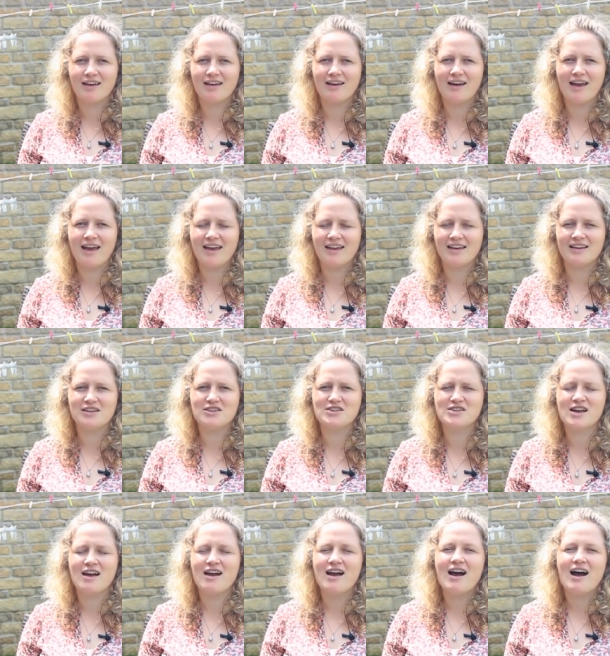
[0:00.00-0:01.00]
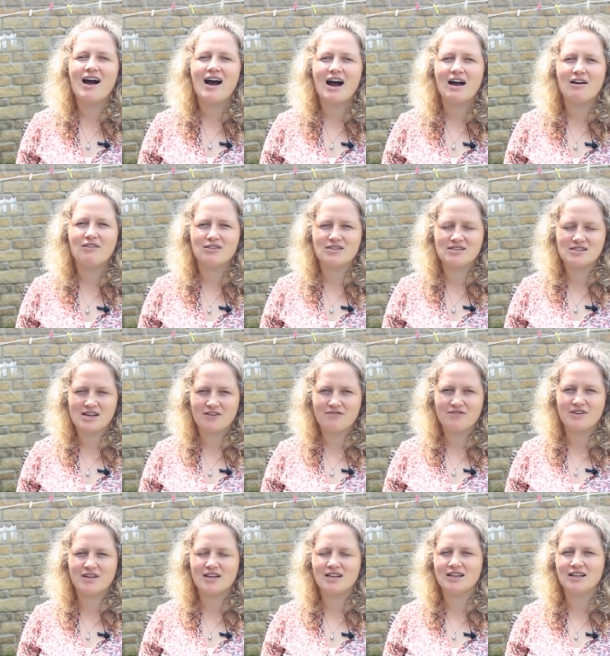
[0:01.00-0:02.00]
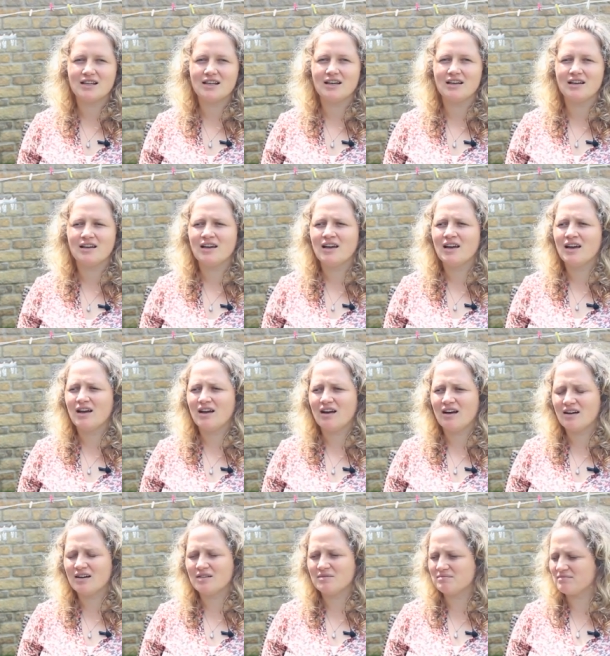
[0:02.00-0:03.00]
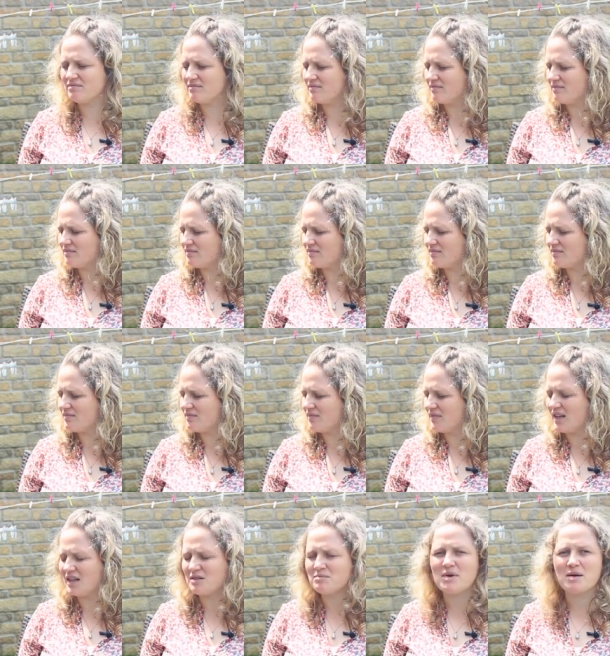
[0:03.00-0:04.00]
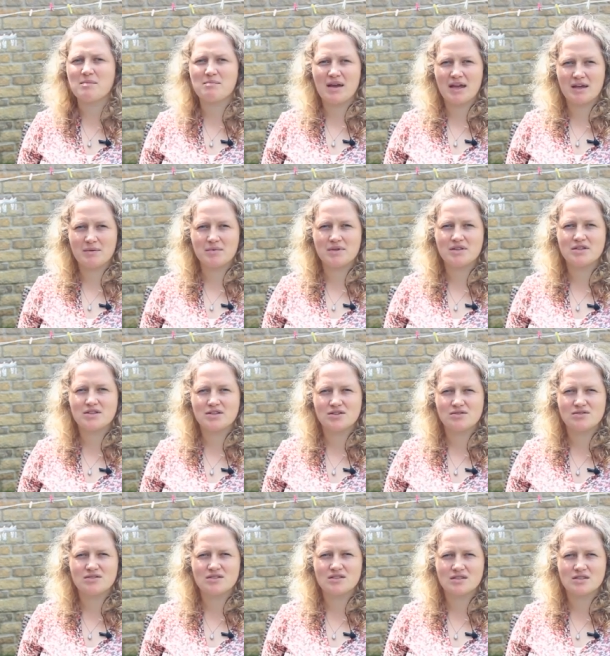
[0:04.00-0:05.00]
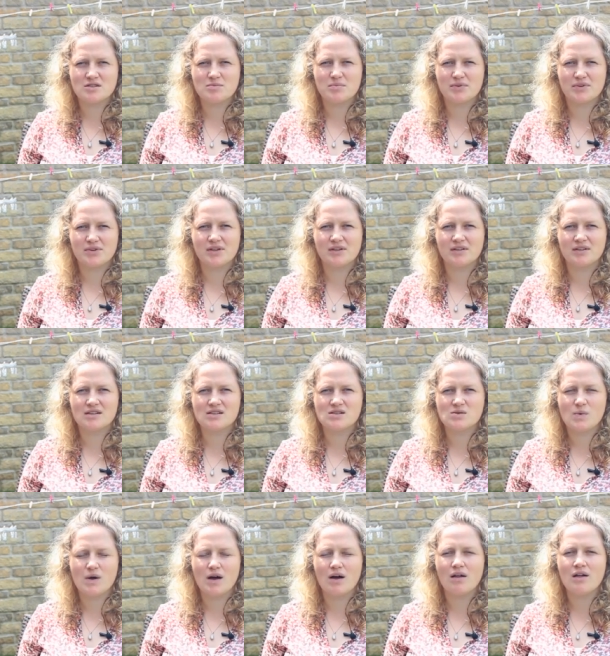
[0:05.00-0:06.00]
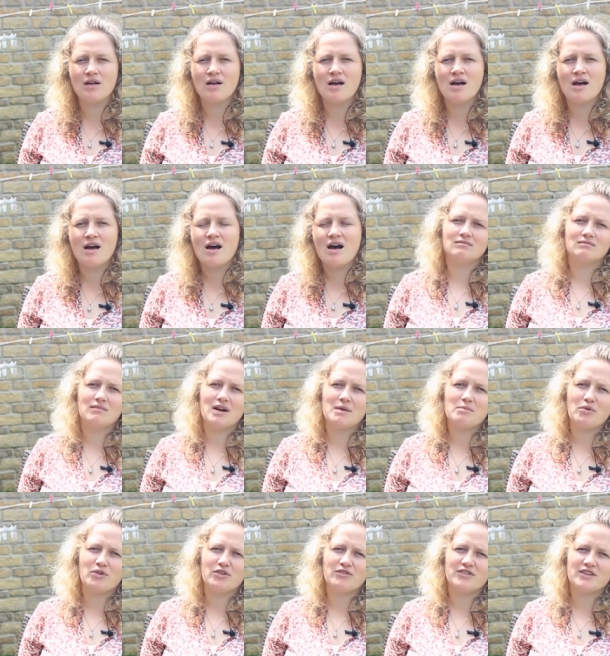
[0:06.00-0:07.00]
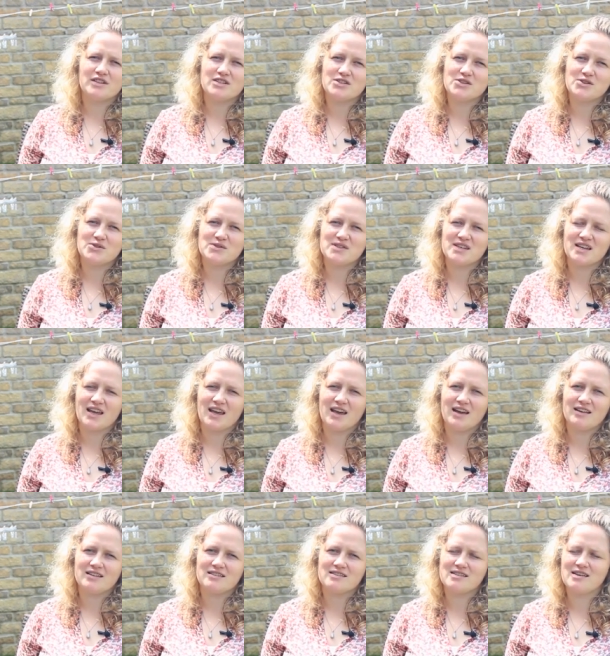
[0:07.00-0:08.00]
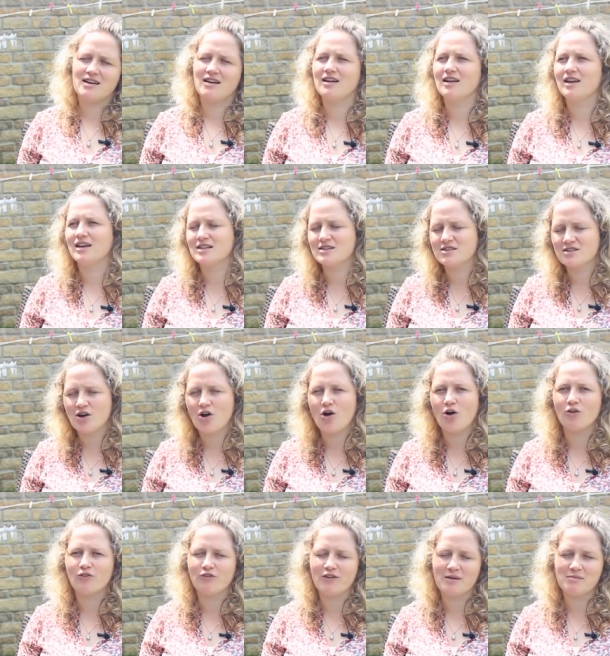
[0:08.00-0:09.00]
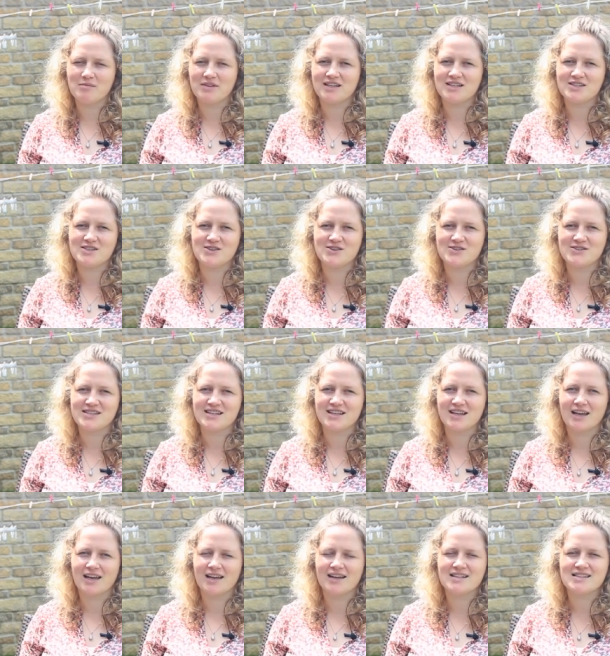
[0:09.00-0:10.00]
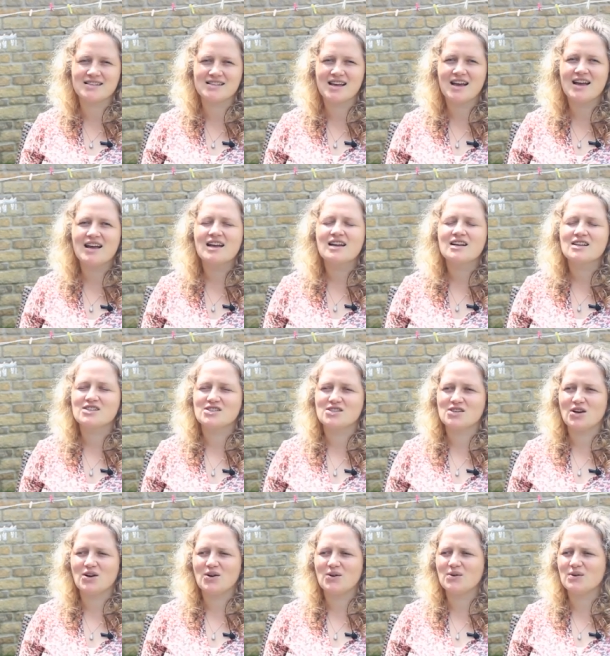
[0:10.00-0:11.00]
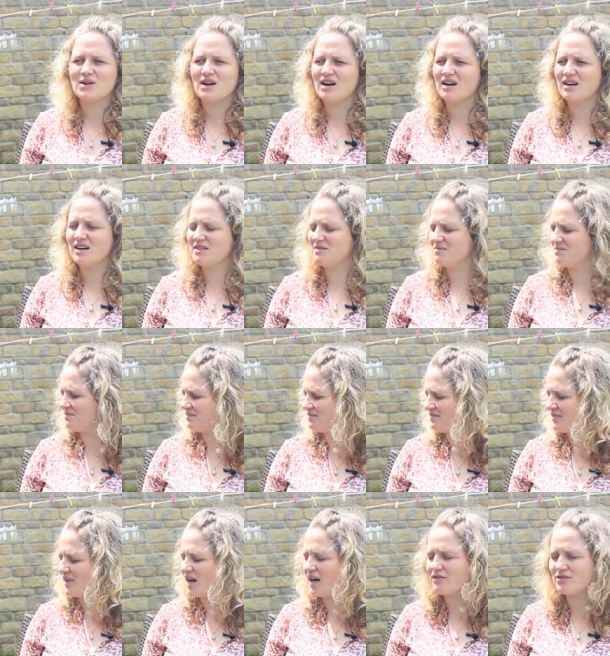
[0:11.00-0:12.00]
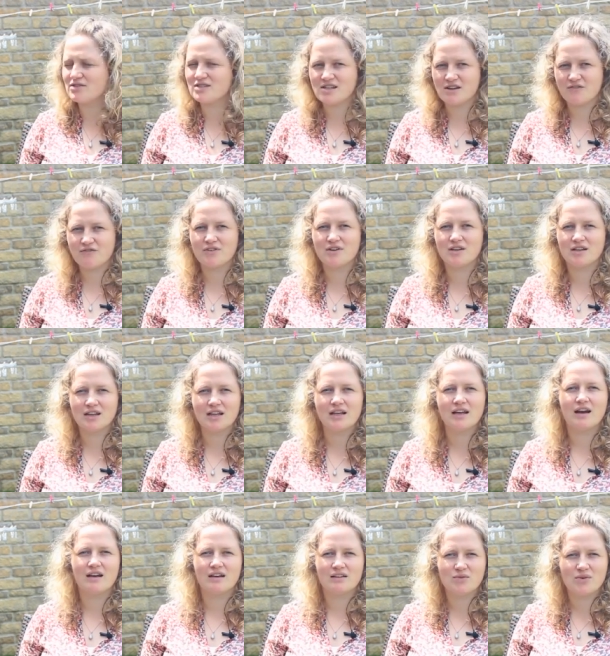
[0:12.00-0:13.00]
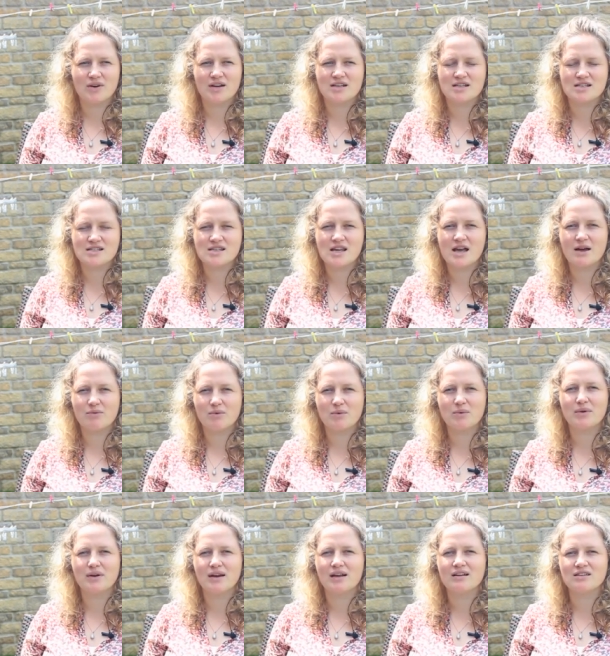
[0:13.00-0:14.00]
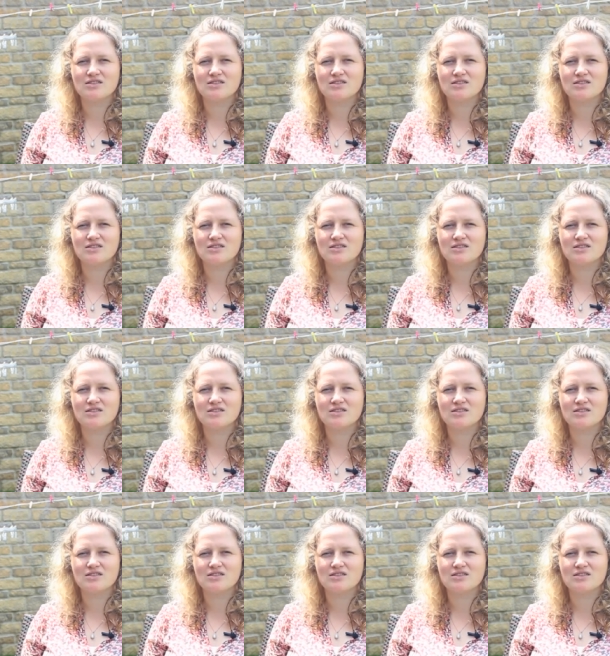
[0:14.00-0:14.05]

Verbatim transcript: in age, I will definitely uh, let my baby to use this product as well. My boyfriend's using it, his whole family is using it, so um, I would definitely advise everyone